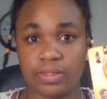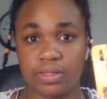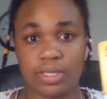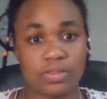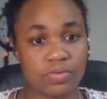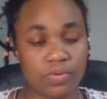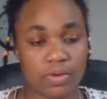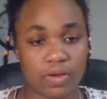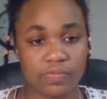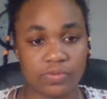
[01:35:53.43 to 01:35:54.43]
get thrown
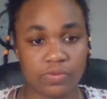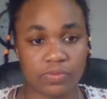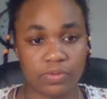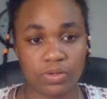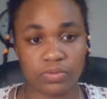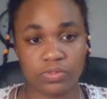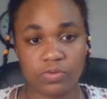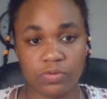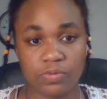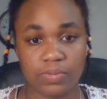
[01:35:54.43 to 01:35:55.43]
off too
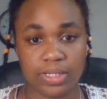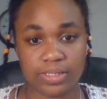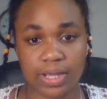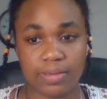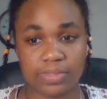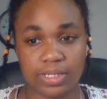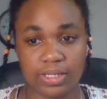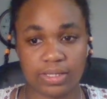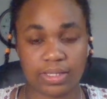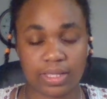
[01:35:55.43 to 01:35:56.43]
many times
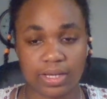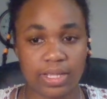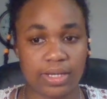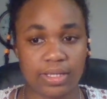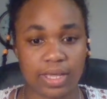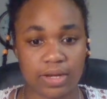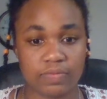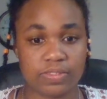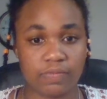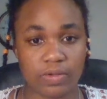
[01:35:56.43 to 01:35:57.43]
in any kind
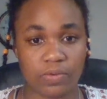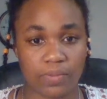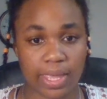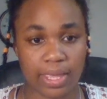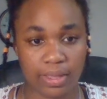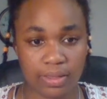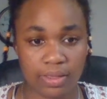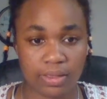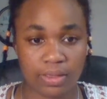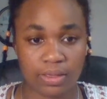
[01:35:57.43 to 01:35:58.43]
of severe way,
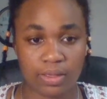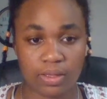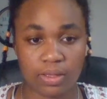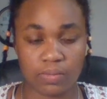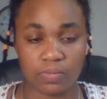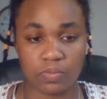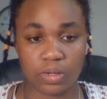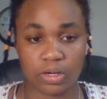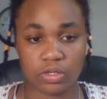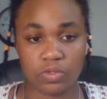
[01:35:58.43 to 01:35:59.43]

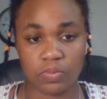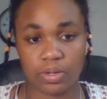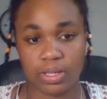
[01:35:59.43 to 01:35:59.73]
where you were